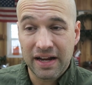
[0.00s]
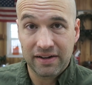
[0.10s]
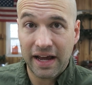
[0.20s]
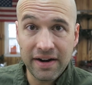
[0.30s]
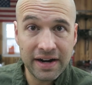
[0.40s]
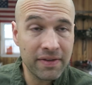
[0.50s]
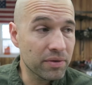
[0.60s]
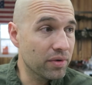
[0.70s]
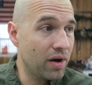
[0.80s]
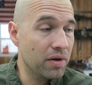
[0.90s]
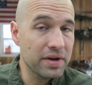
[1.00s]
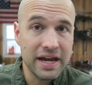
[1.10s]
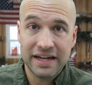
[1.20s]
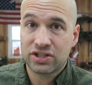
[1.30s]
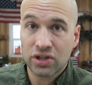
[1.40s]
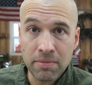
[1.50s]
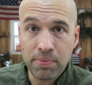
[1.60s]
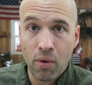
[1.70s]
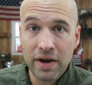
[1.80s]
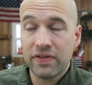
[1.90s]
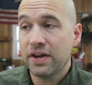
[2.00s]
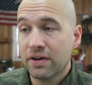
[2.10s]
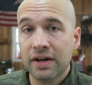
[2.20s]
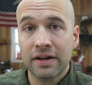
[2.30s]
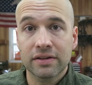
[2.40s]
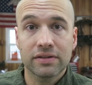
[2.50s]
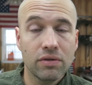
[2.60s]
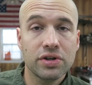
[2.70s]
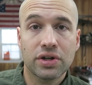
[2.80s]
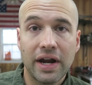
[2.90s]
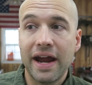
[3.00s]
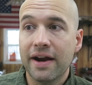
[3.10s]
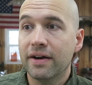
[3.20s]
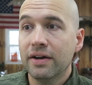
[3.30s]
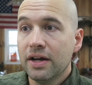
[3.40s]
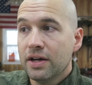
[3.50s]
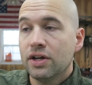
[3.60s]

later down the road at some point that you're gonna lose your hair.